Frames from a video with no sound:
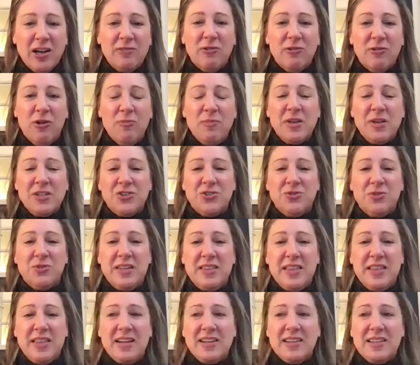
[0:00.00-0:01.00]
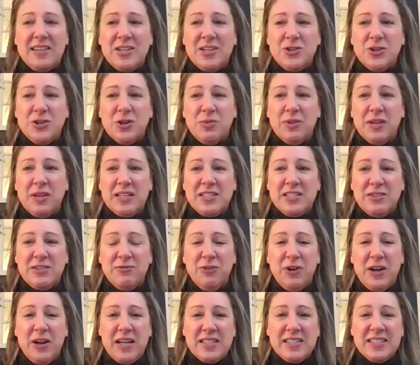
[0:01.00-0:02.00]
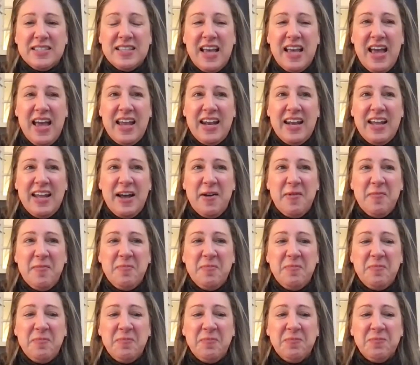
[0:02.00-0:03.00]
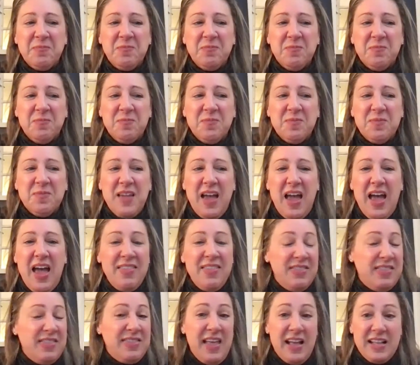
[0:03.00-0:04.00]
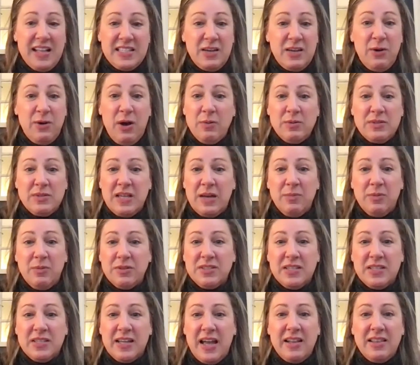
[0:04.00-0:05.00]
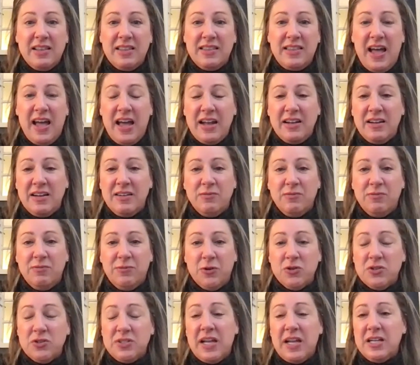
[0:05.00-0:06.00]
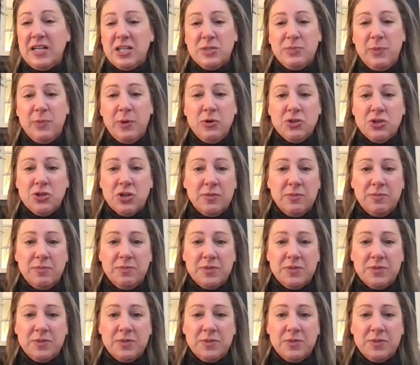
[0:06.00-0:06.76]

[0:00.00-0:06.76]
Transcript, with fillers: and roll mystery that took place in France. And that's how I was able to get that firsthand exposure